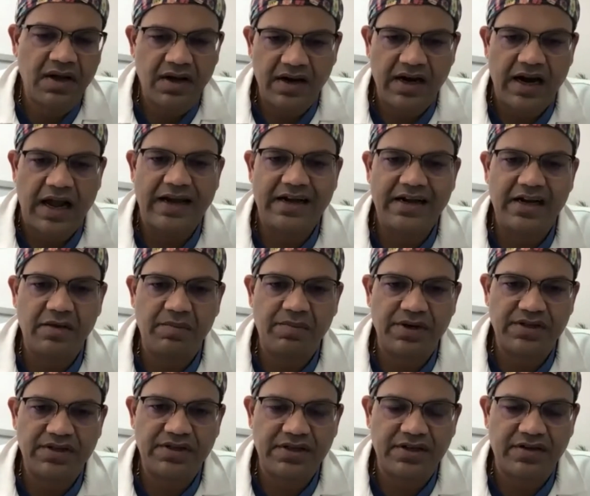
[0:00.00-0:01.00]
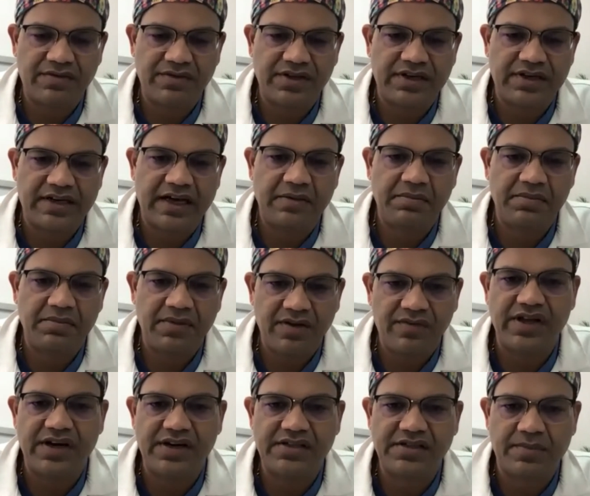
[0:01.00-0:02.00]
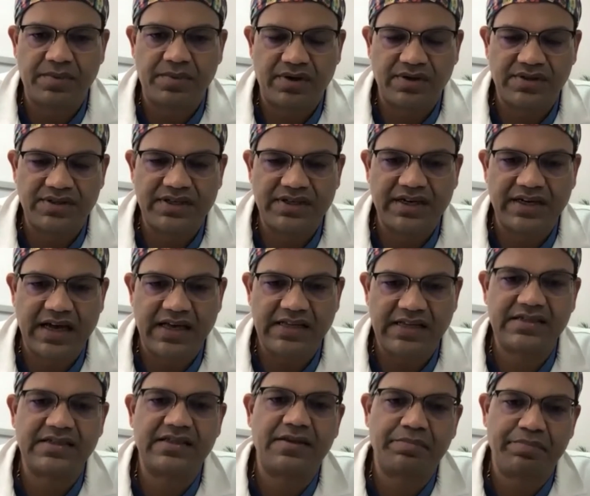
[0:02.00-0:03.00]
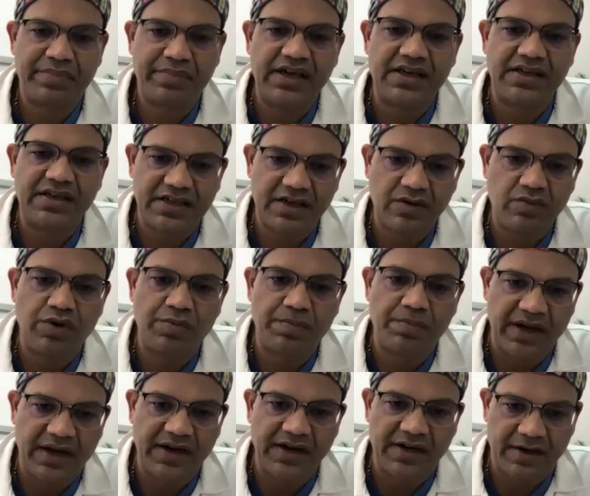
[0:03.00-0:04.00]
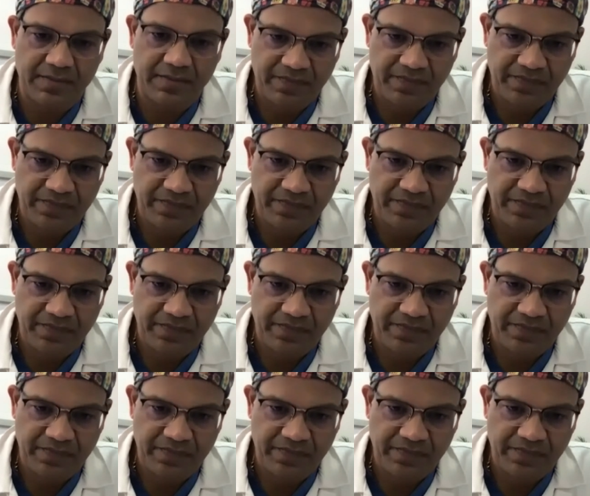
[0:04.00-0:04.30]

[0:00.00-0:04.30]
90% of the time, if there is a prostate cancer, the PSA would pick it up.